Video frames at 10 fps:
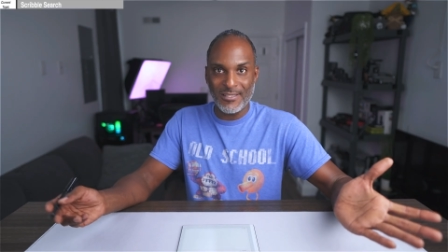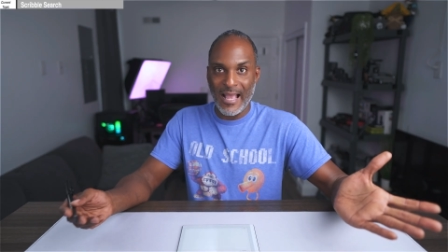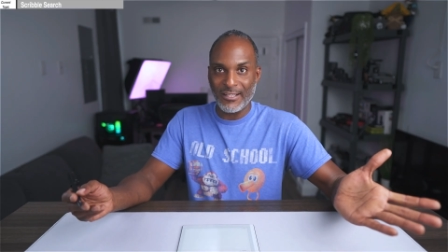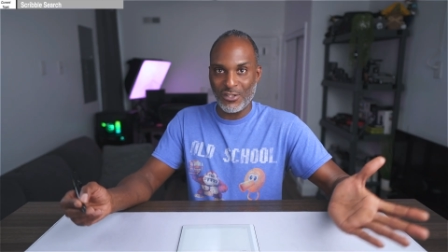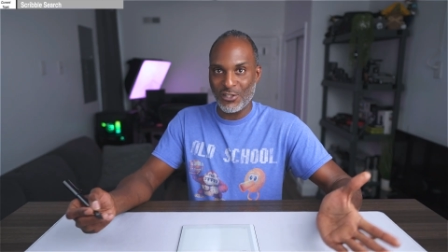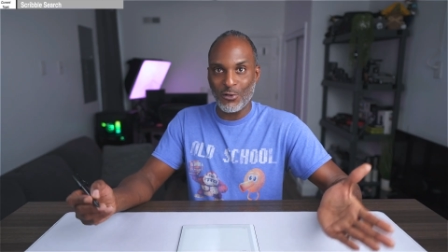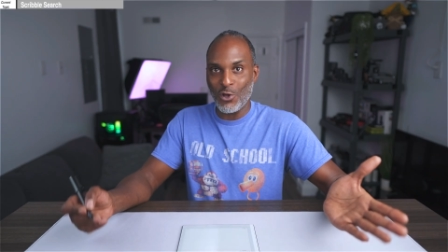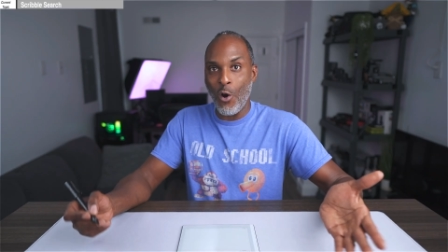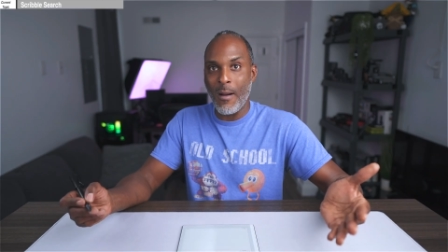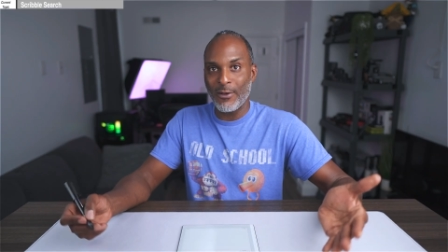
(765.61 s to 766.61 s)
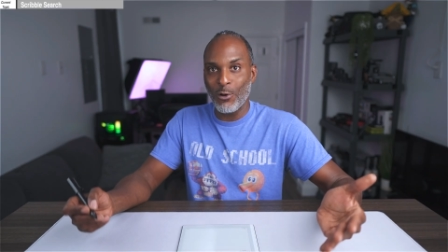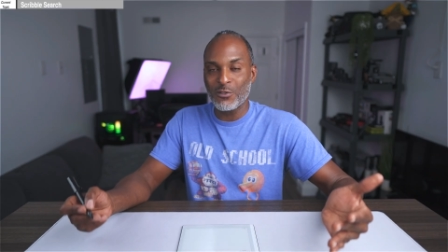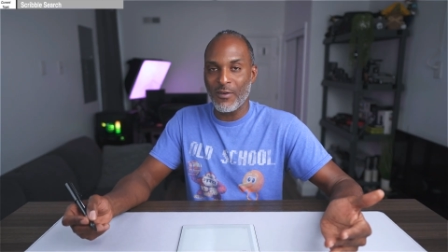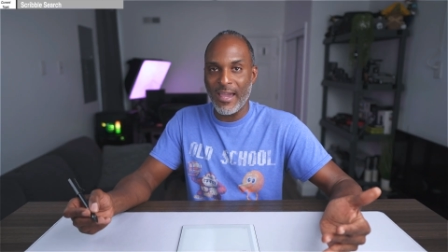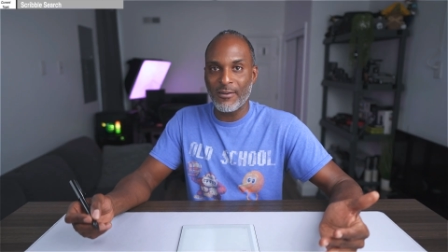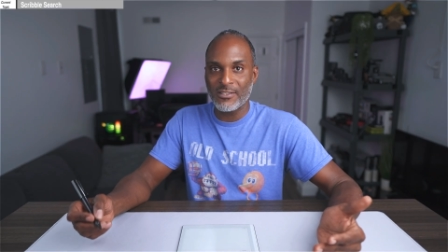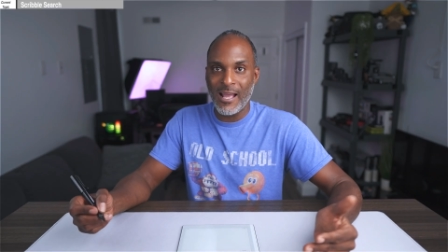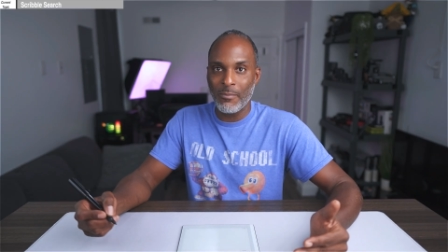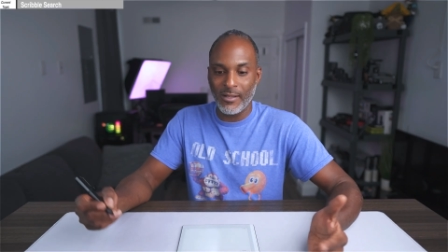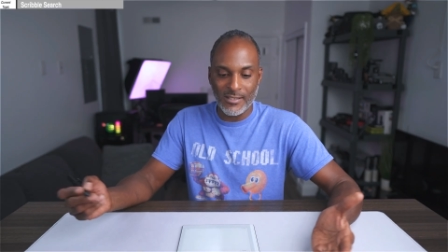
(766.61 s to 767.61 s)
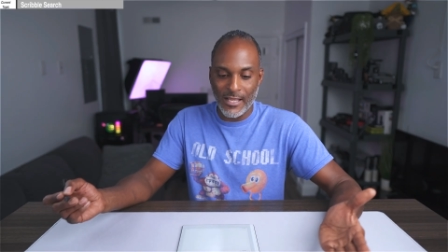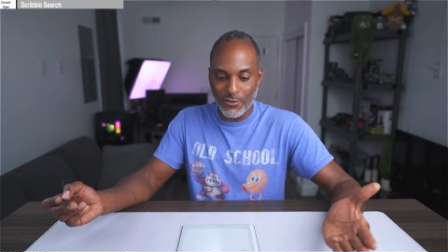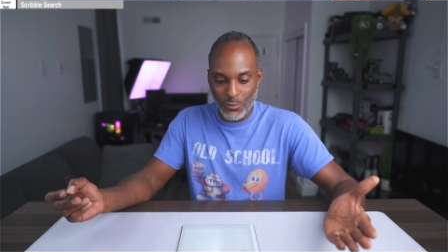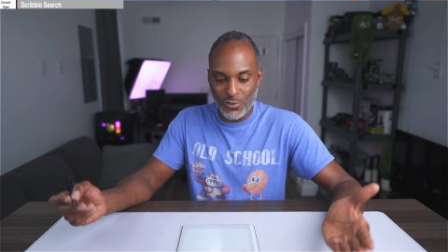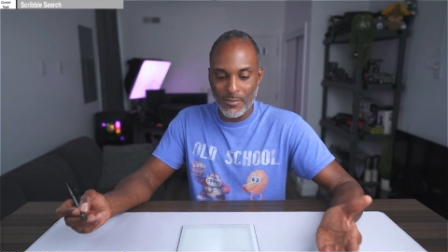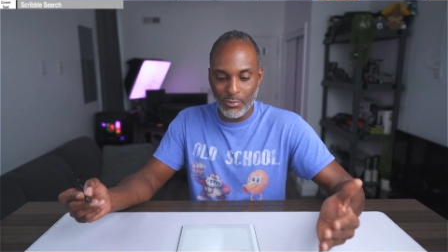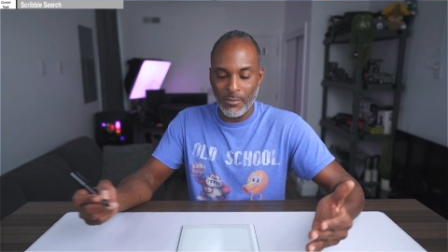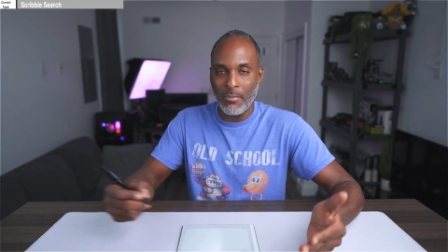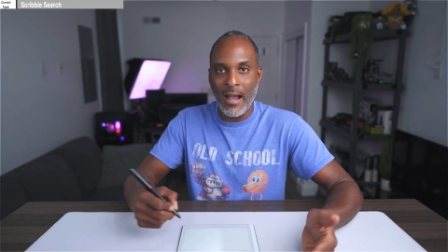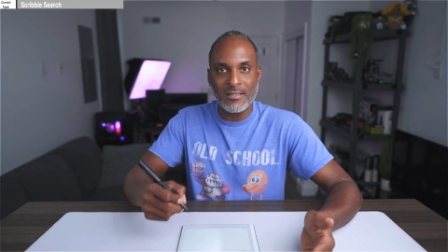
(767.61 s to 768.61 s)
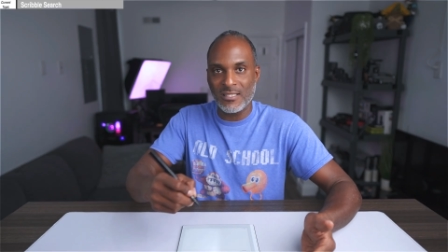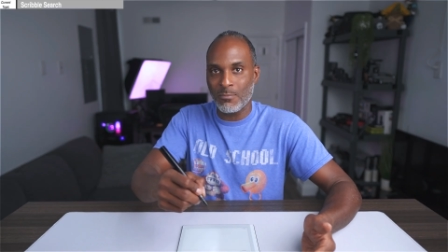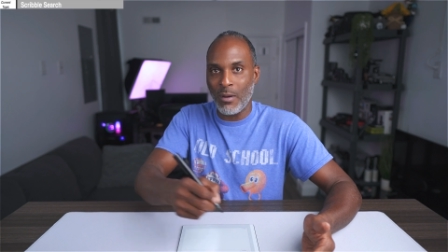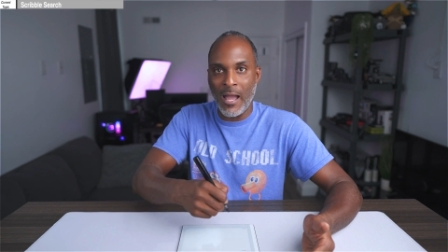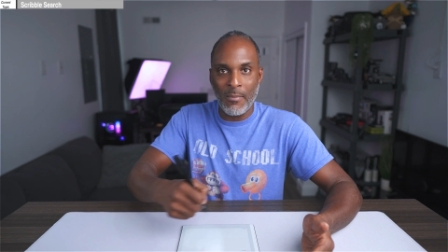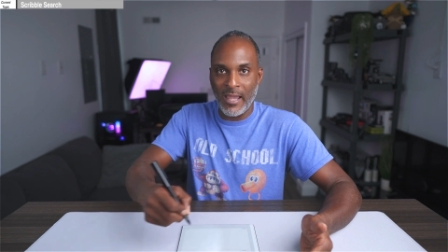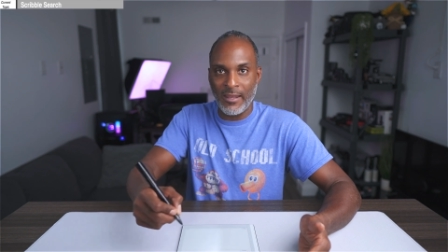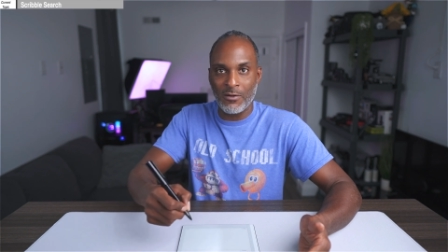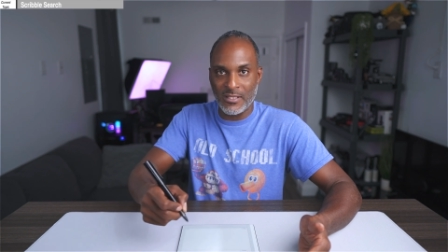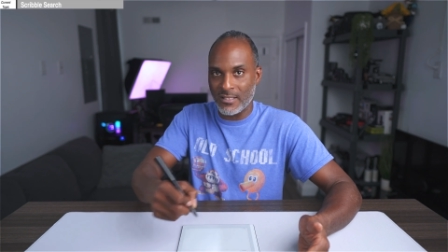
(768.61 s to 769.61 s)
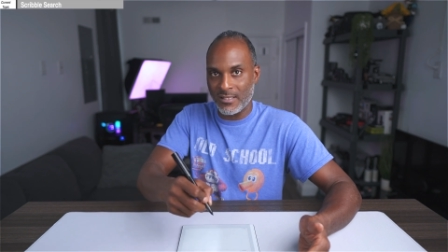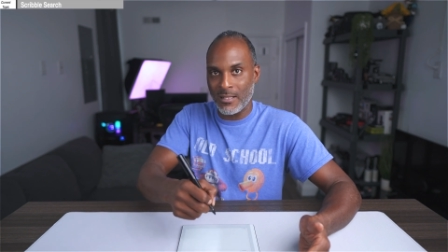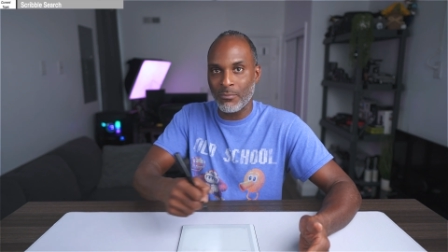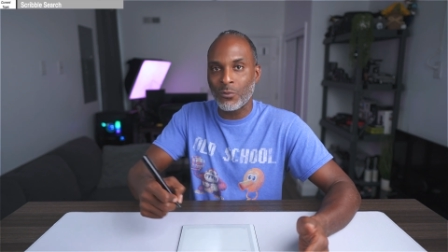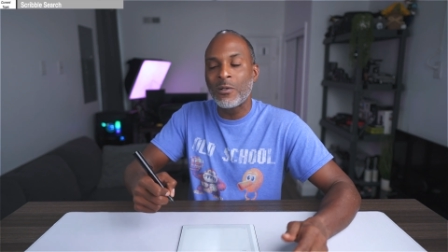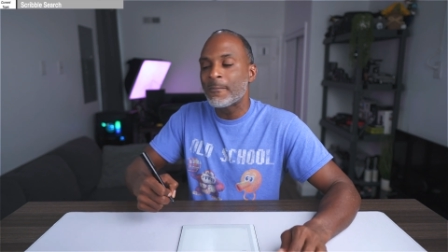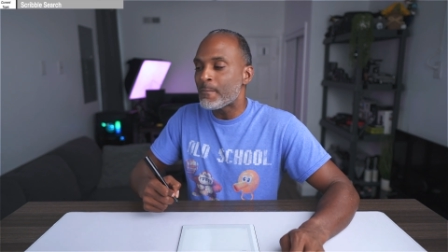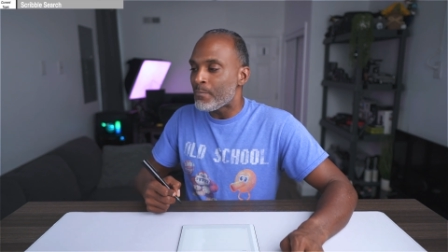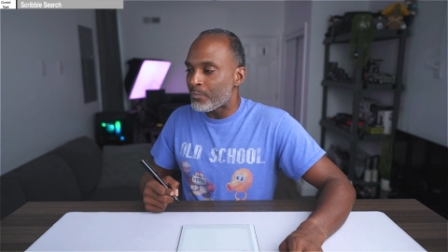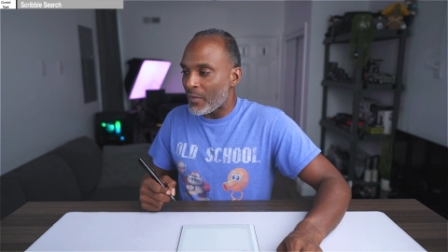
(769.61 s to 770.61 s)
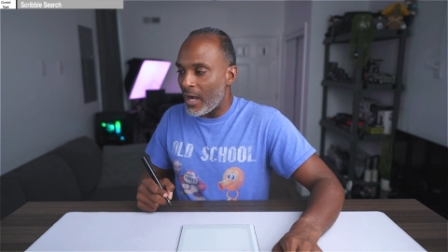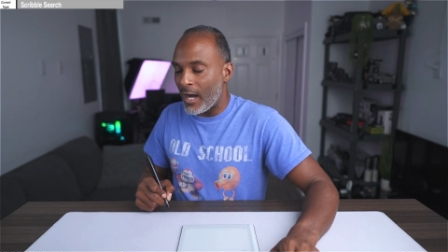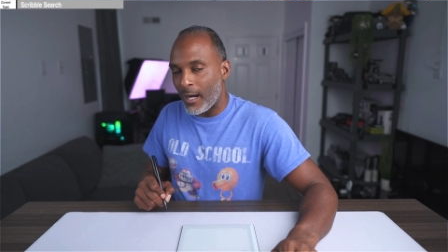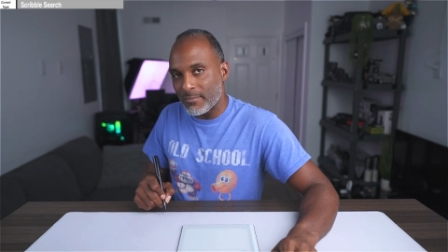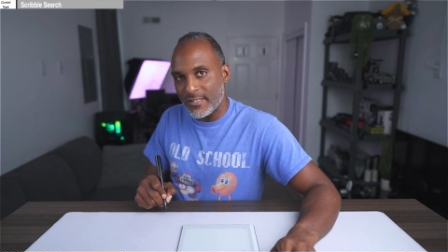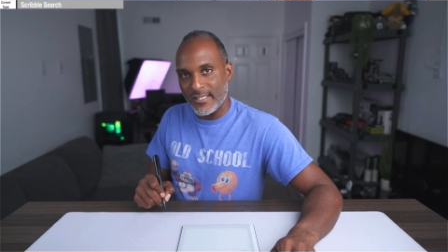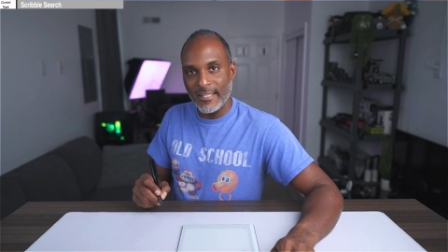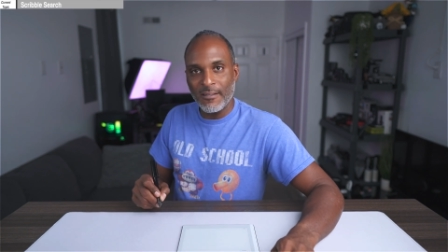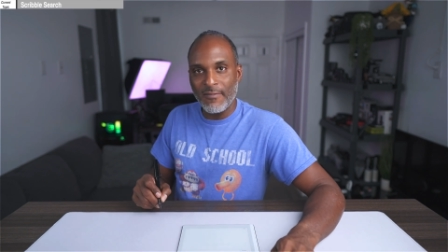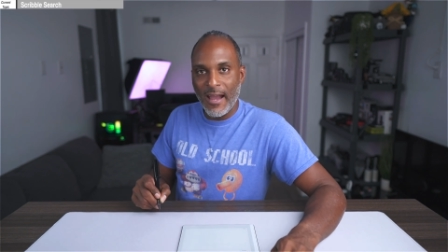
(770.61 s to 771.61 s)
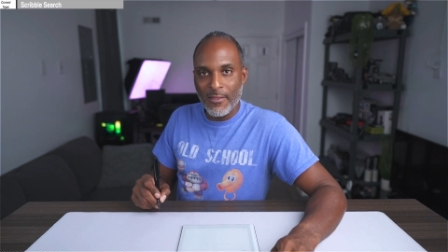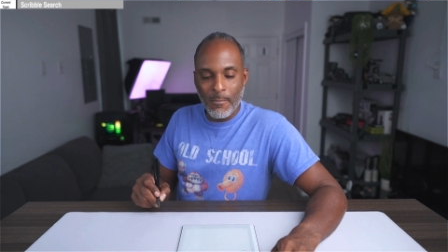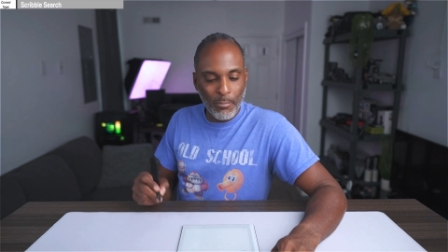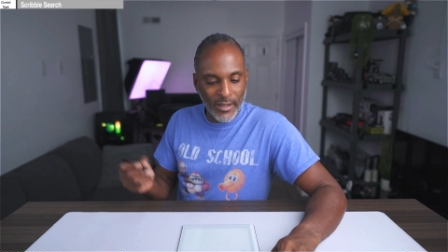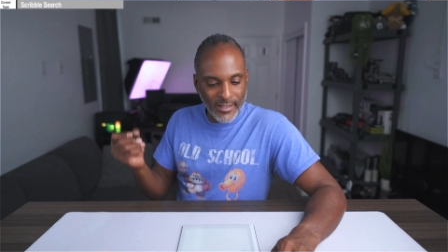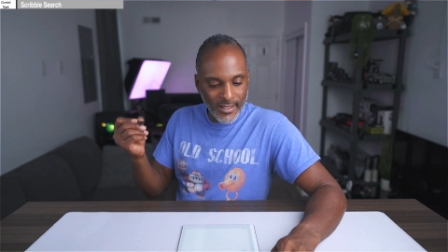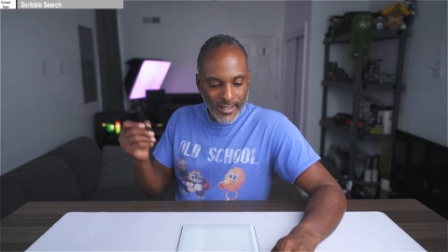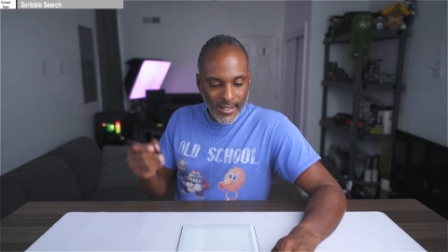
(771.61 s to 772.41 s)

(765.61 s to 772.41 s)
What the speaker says: I can just search all my notes for headers now, because I usually put boxes by my headers as a symbol to signify them. But